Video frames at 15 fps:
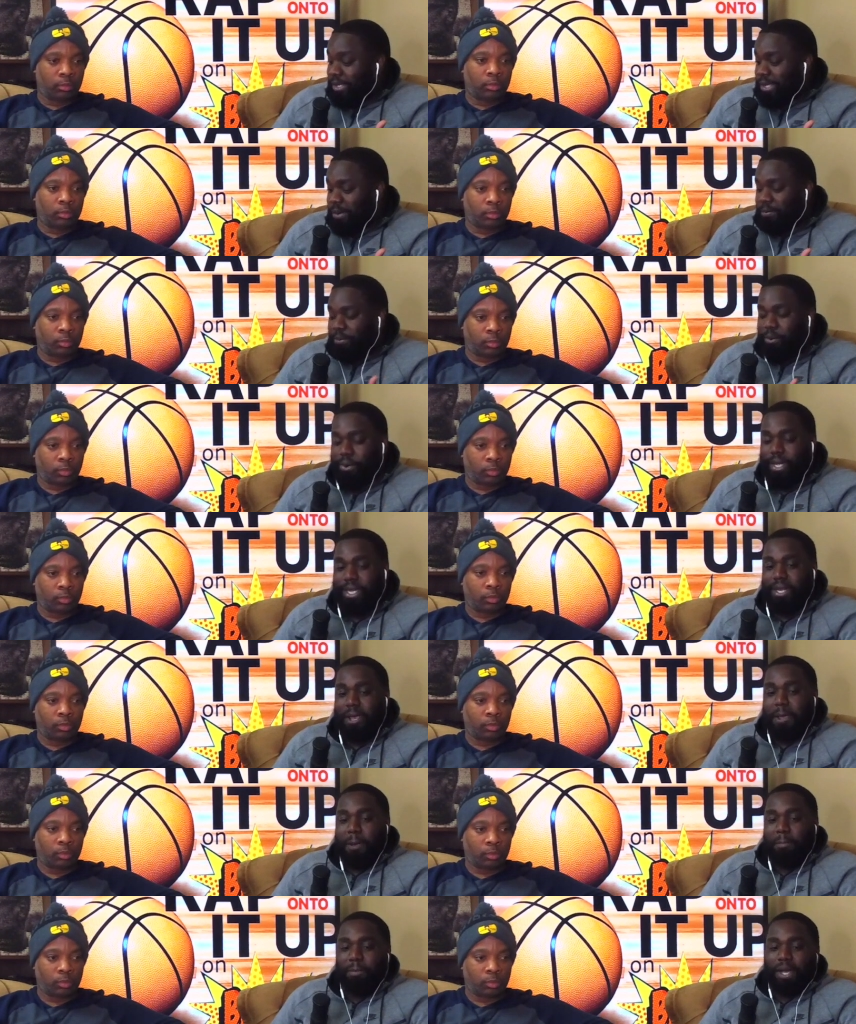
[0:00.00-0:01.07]
Speaker 1: at some point.
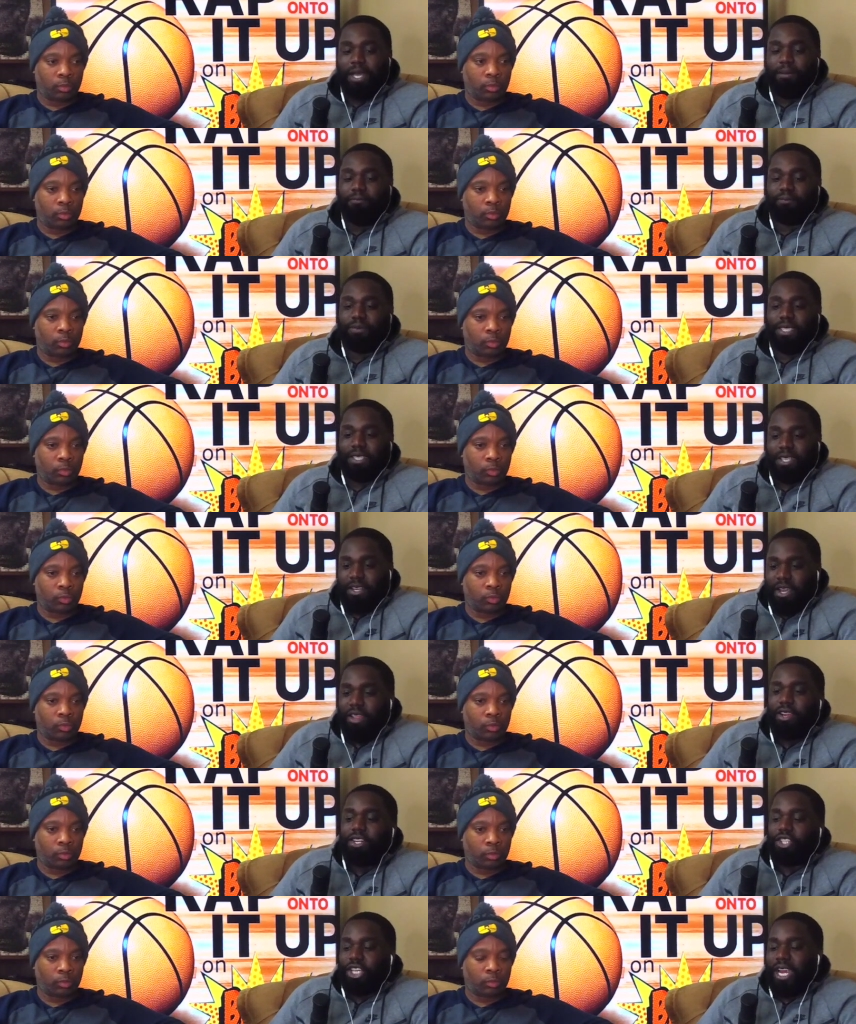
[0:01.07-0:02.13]
But it's
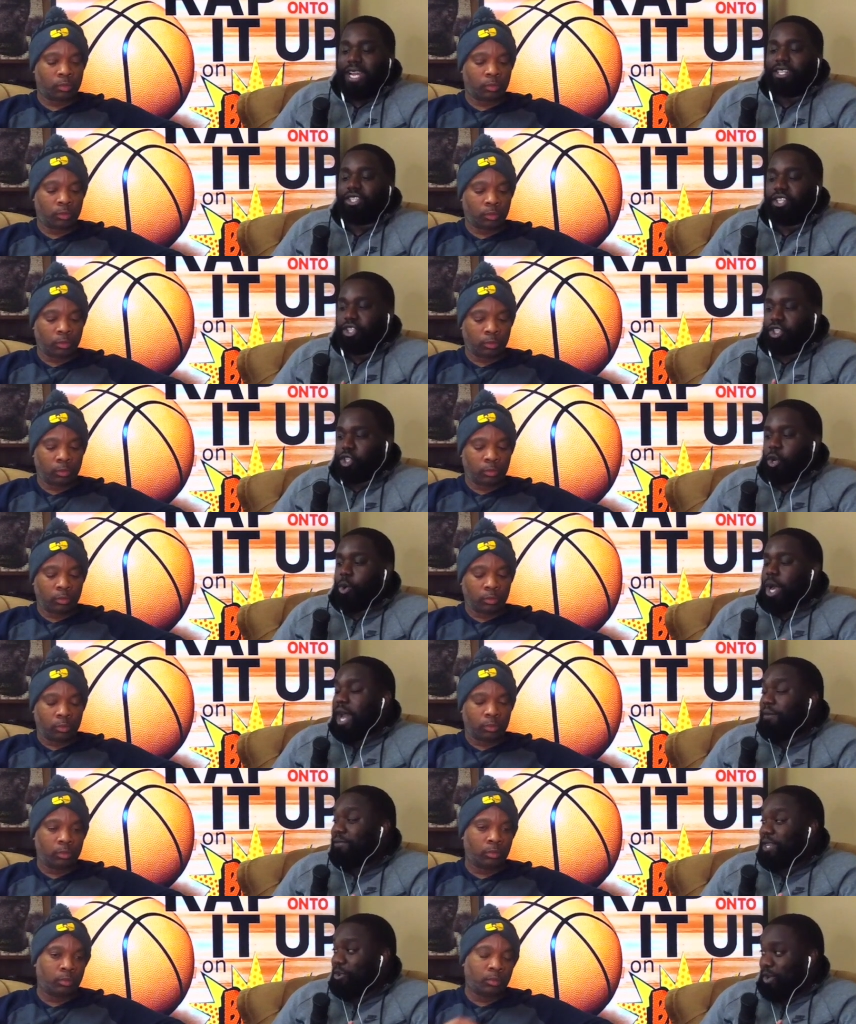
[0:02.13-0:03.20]
another chance to show
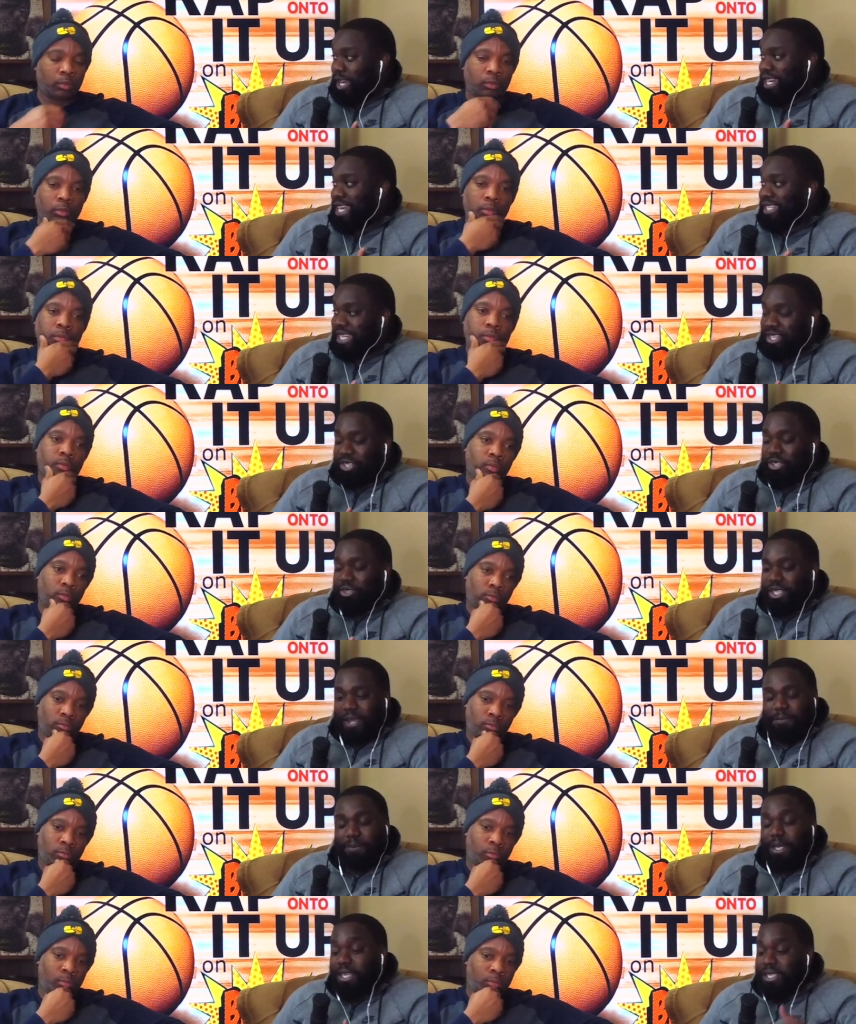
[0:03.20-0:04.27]
off the organizational
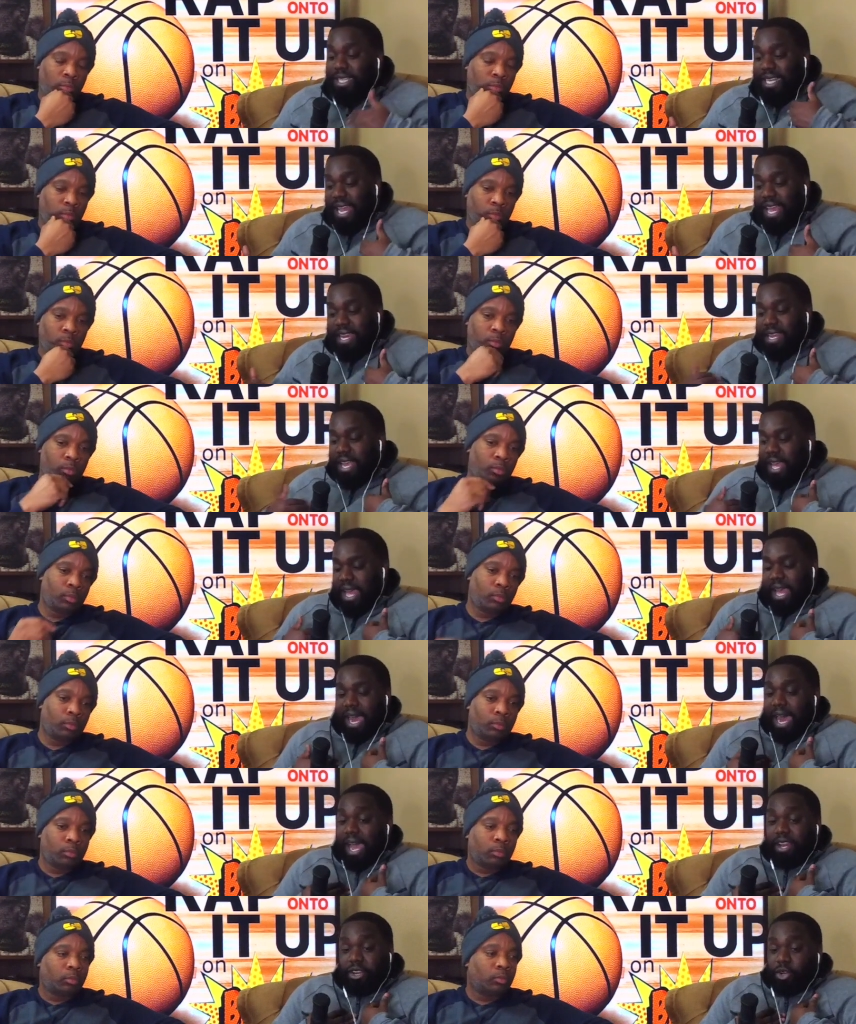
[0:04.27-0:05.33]
depth because again,
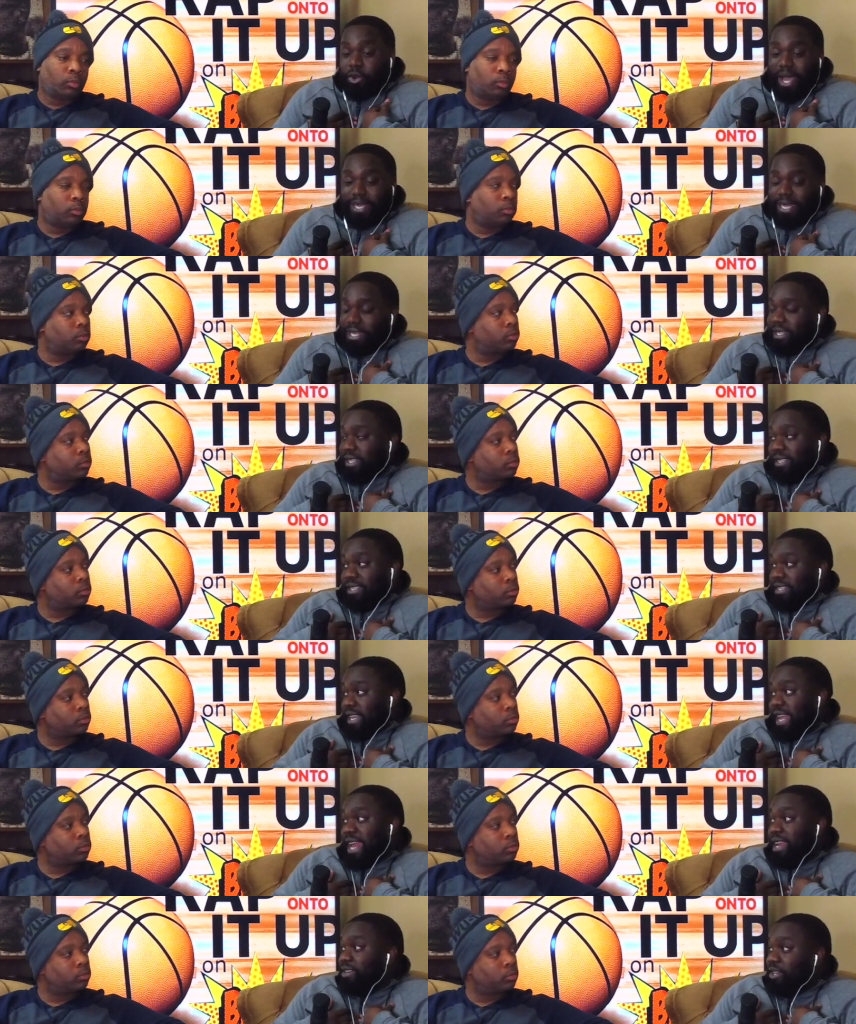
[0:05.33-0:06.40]
I know I get the
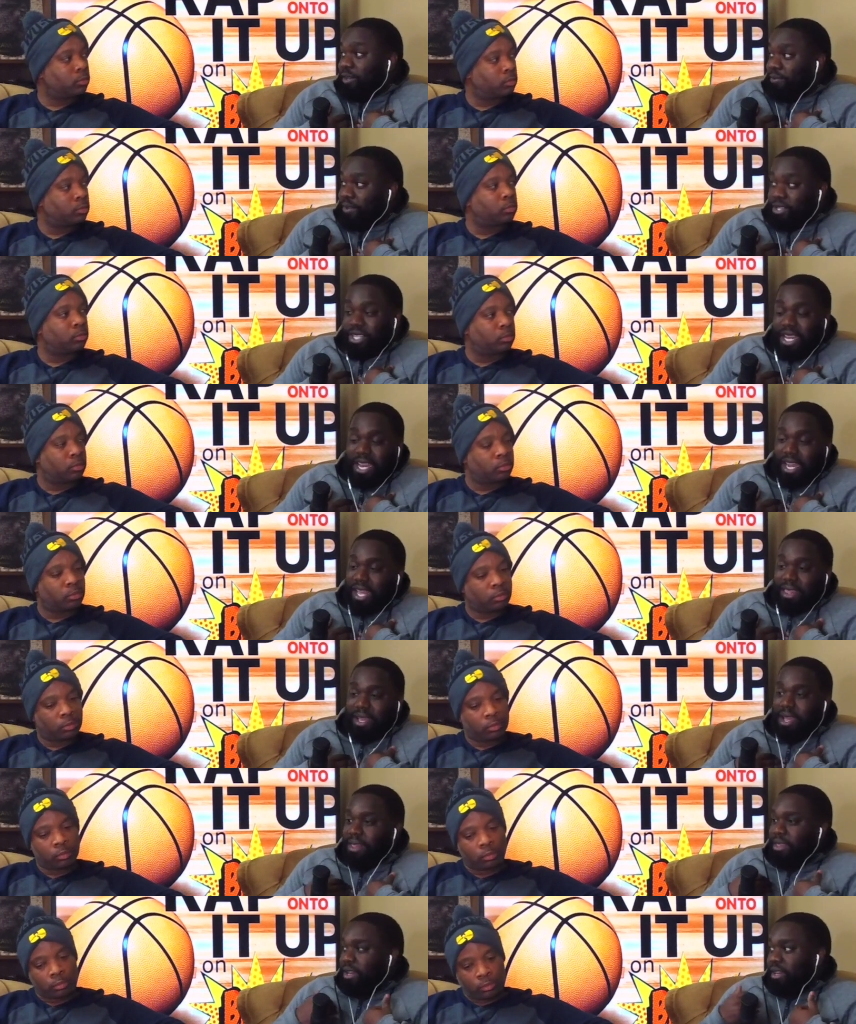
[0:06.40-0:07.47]
slander for saying I
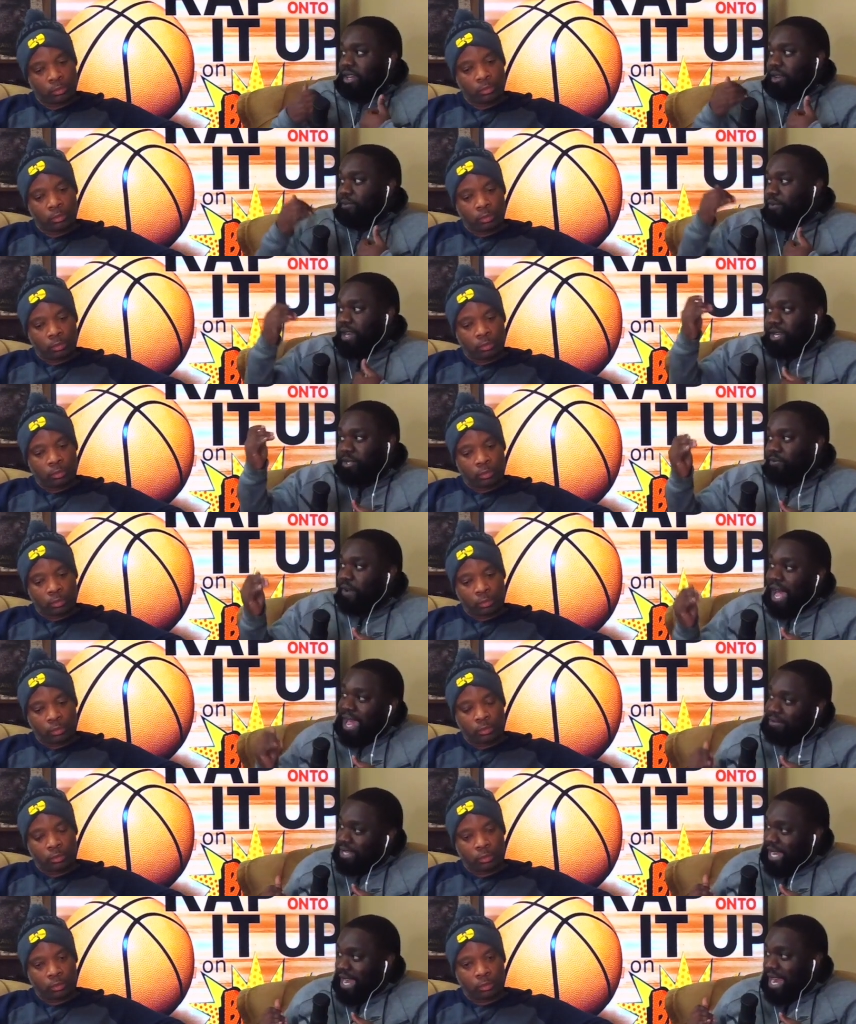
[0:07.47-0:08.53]
thought they're going to finish
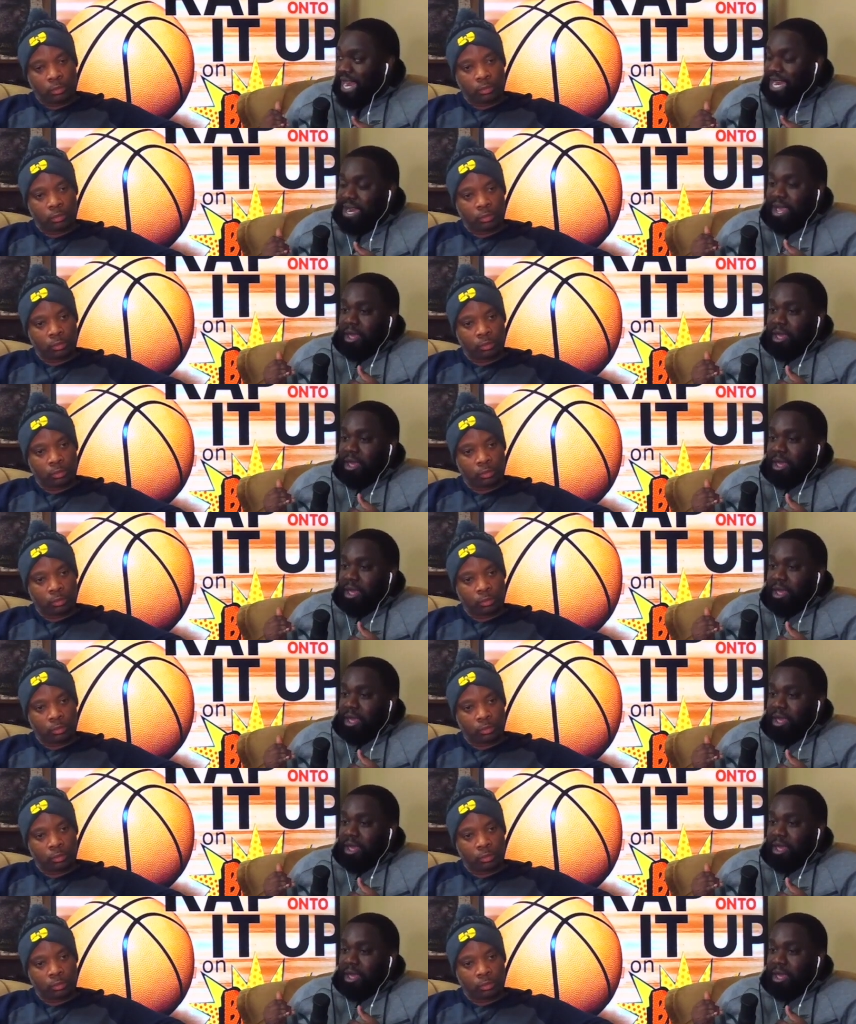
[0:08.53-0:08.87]
5 to 8,